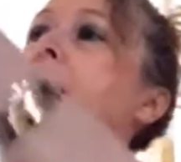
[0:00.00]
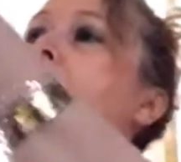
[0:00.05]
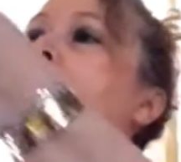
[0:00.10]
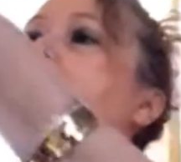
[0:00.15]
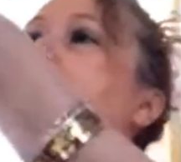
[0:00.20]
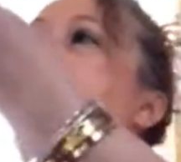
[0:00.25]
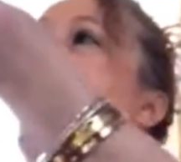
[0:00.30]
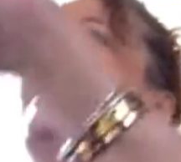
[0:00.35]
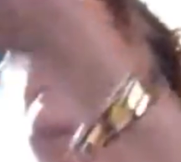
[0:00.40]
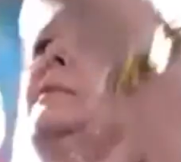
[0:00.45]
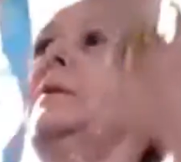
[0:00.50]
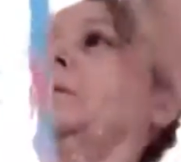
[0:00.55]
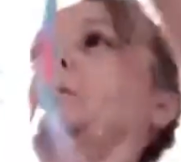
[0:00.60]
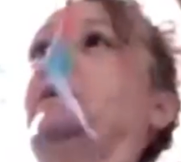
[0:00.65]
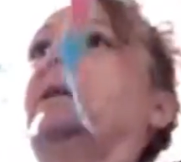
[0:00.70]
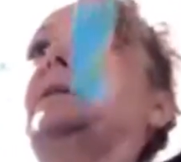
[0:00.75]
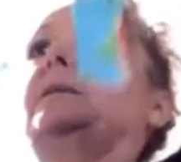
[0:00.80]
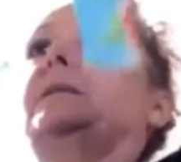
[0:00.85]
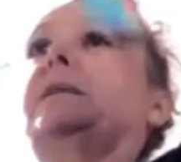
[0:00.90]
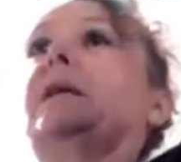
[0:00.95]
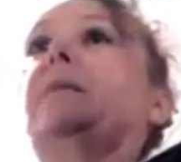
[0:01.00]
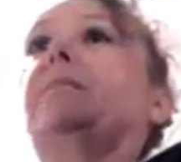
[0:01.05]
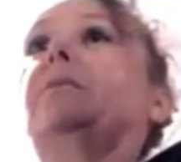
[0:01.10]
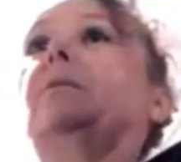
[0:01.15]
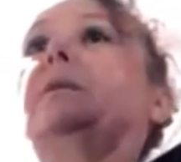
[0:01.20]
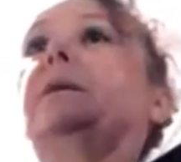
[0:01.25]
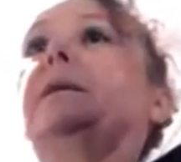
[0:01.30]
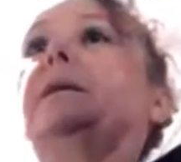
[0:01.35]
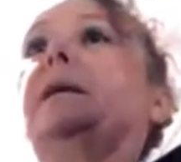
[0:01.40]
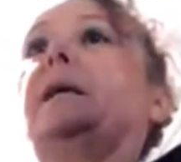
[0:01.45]
and then I'm going to
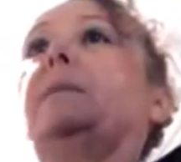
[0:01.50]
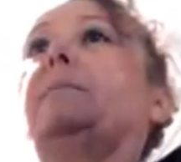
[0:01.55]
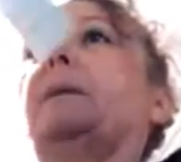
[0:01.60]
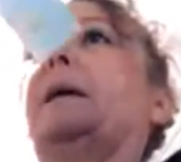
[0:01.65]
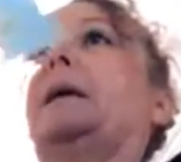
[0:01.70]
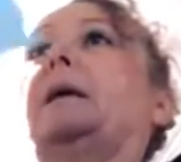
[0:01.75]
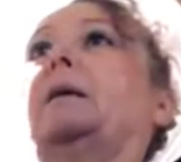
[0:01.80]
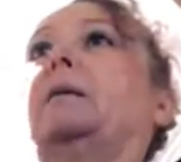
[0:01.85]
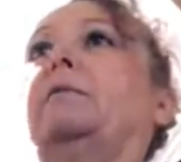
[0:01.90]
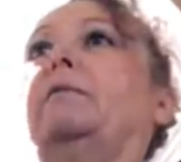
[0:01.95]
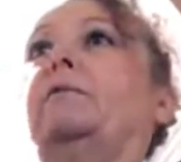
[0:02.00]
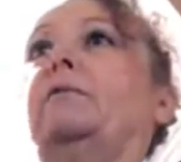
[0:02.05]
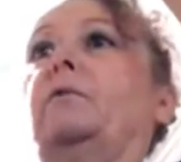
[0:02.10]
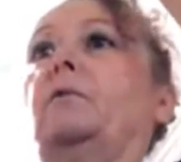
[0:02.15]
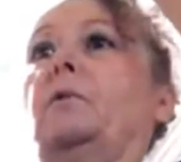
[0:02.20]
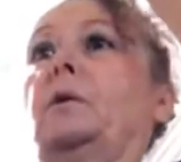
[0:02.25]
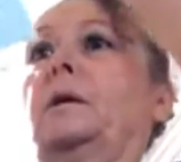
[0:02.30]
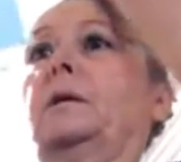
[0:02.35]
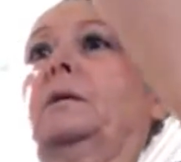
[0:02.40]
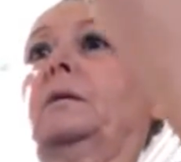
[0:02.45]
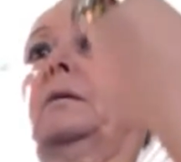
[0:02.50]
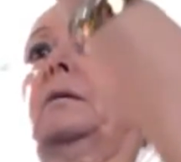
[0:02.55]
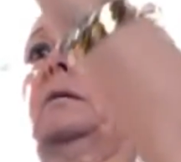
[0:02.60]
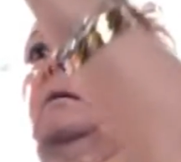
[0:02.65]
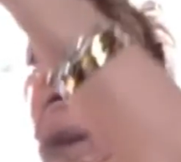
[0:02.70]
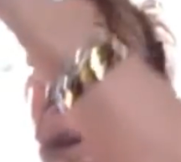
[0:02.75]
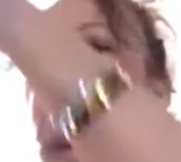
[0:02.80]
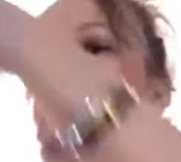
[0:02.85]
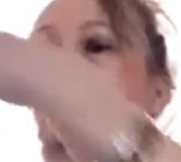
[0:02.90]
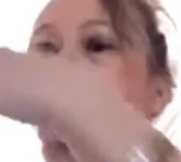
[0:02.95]
double it and make it a foot.
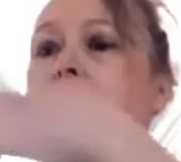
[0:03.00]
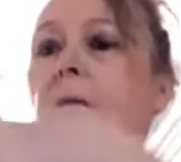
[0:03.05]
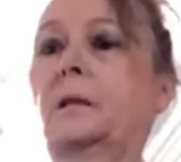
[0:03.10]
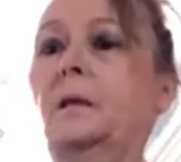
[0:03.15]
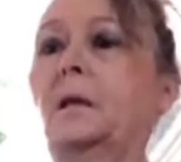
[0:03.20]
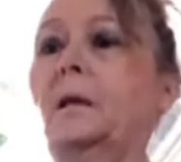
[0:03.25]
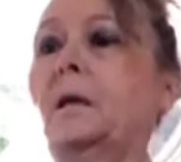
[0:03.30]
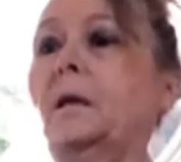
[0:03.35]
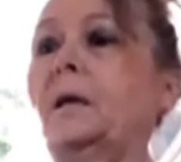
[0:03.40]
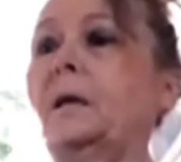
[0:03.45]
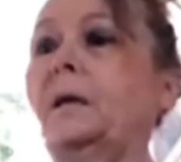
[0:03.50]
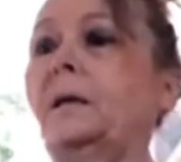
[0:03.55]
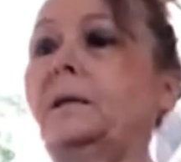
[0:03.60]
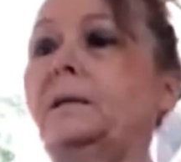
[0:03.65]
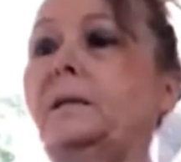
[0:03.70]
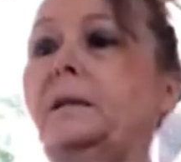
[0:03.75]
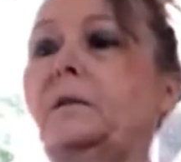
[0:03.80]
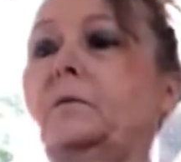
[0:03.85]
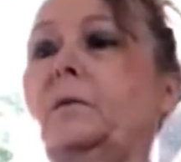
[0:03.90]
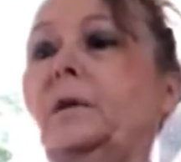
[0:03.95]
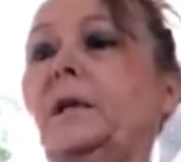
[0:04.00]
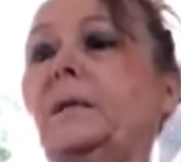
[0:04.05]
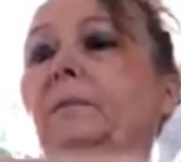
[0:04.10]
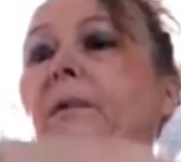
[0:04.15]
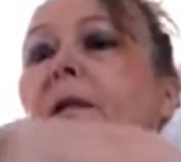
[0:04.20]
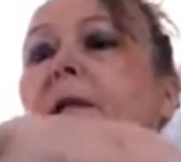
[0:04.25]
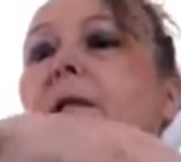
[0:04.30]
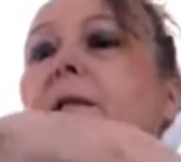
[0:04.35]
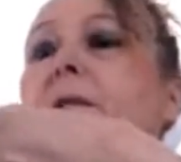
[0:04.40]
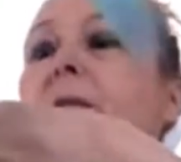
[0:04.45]
So what I'm
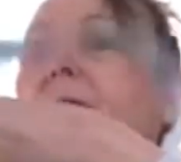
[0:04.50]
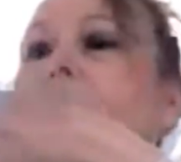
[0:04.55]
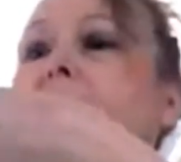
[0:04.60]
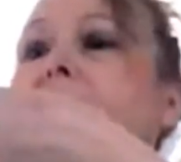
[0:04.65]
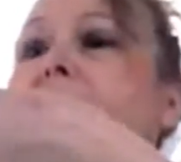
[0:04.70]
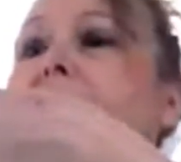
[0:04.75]
going to do